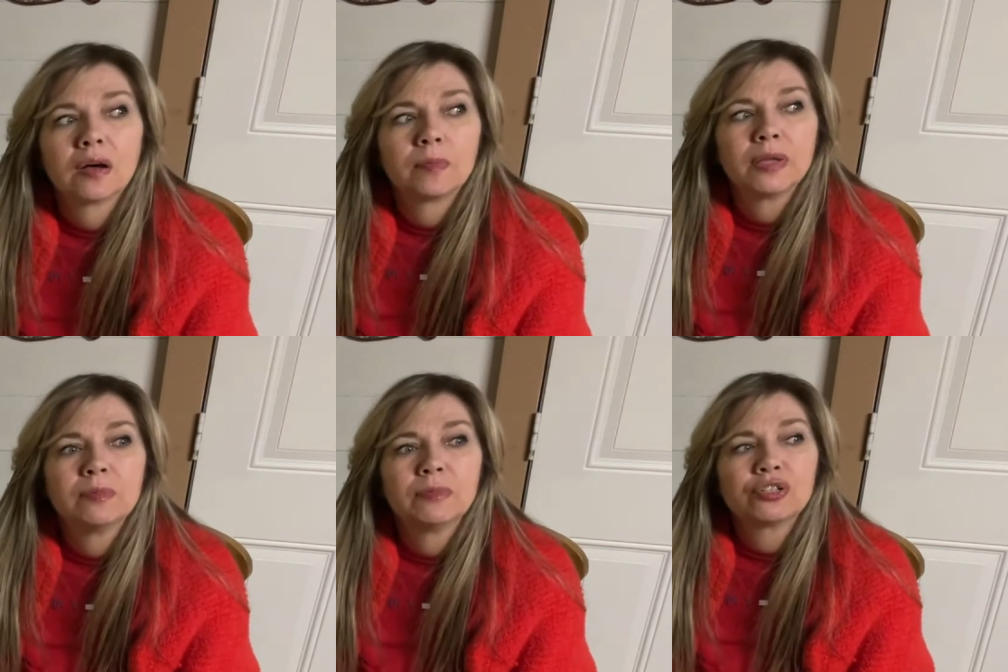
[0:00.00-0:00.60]

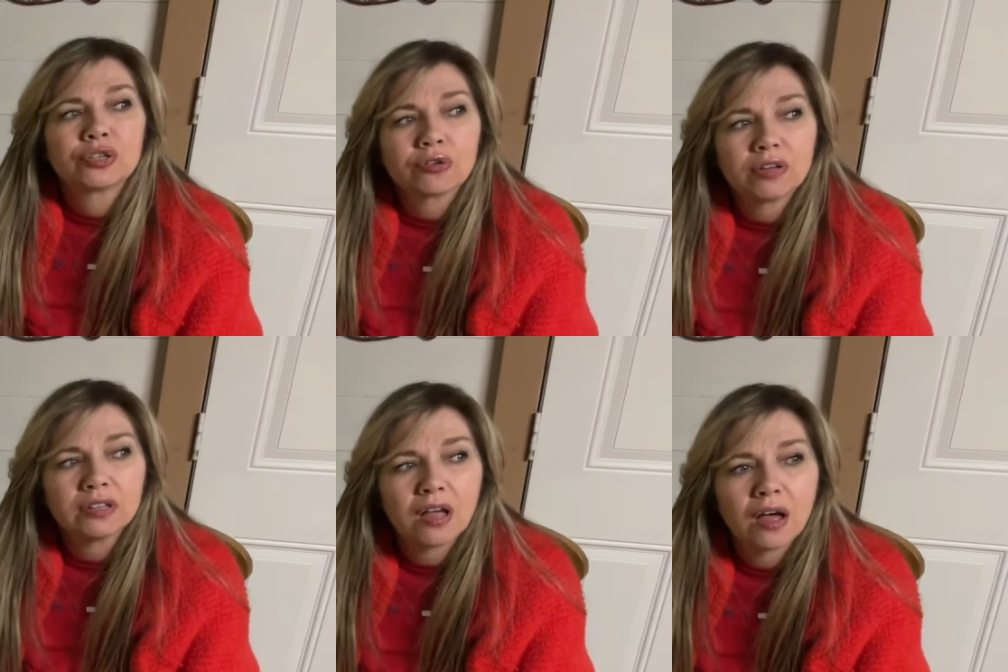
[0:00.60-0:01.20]
immature
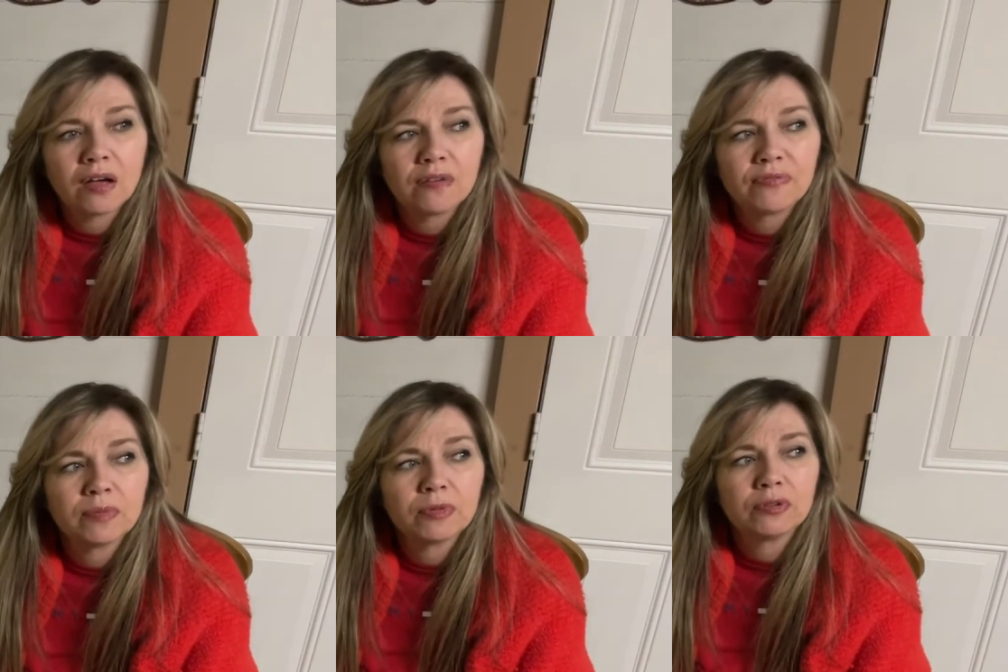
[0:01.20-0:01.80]
in love,
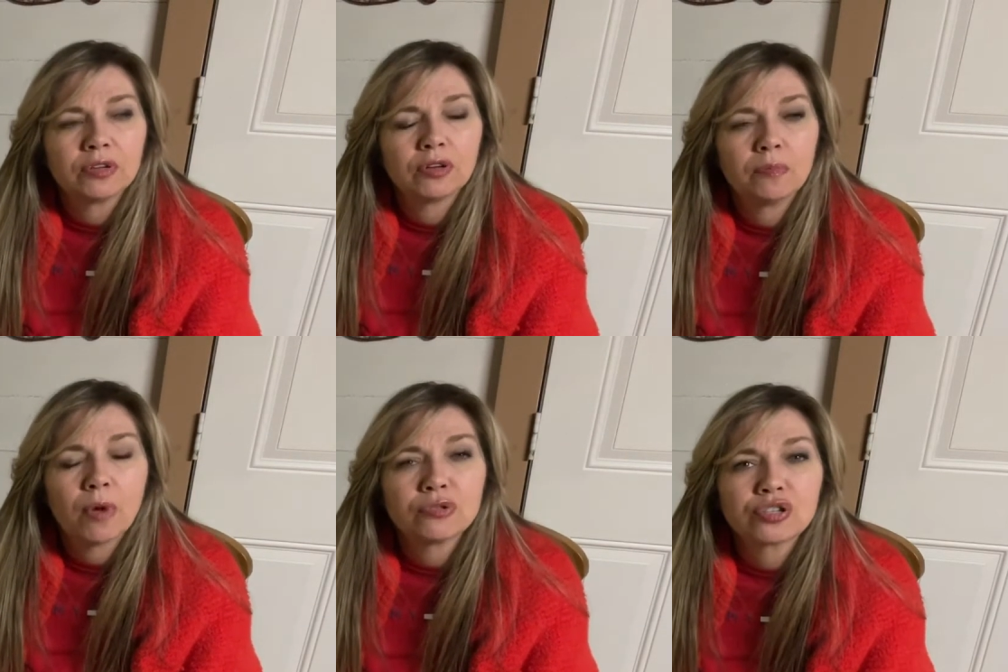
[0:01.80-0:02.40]

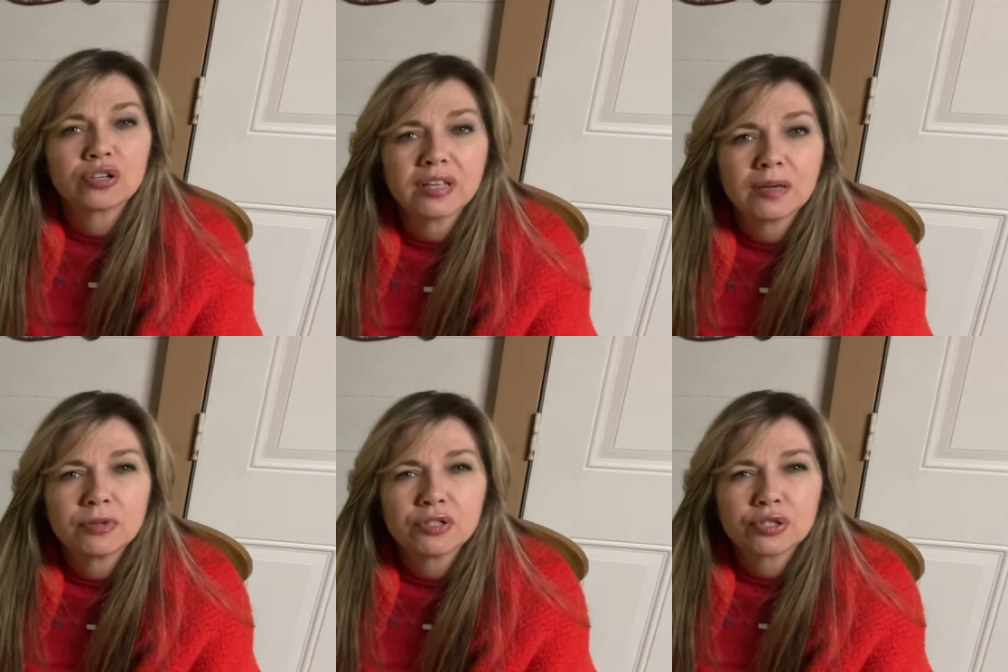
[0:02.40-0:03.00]
emotionally
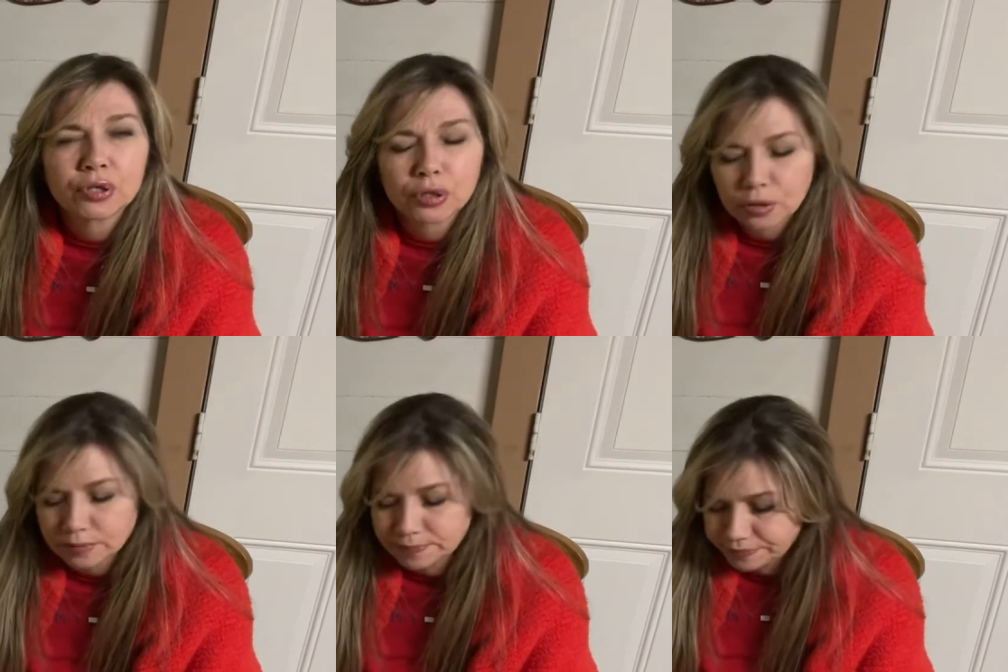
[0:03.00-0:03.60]
immature.